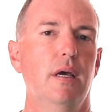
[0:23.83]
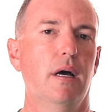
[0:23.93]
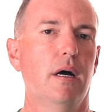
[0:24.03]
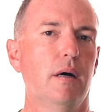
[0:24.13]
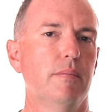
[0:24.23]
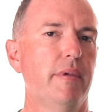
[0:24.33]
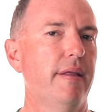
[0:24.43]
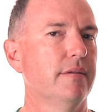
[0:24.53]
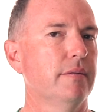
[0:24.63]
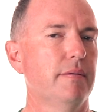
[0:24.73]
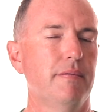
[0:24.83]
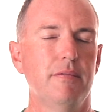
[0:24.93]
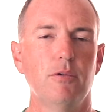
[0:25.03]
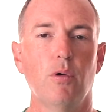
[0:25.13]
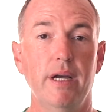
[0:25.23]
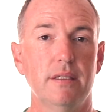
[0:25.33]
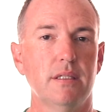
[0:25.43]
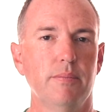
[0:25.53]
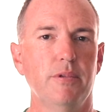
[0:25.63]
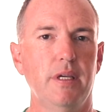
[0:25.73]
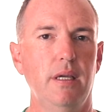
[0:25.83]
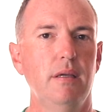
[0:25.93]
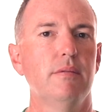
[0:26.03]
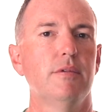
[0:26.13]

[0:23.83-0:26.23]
And quite simply,